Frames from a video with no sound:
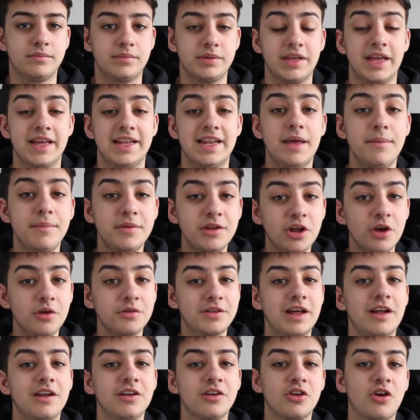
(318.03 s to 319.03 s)
But yeah, let me know
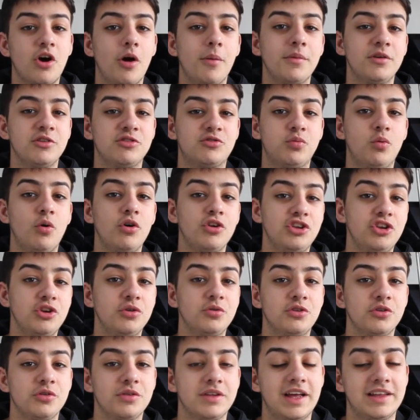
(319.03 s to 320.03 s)
down in the comments what you
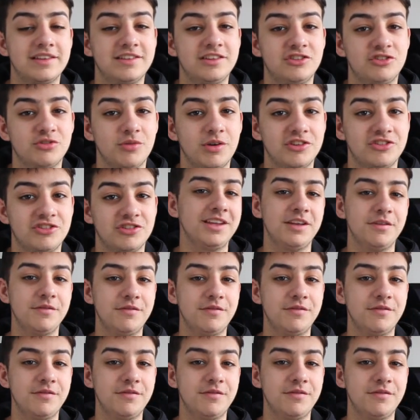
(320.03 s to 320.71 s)
would do in that situation.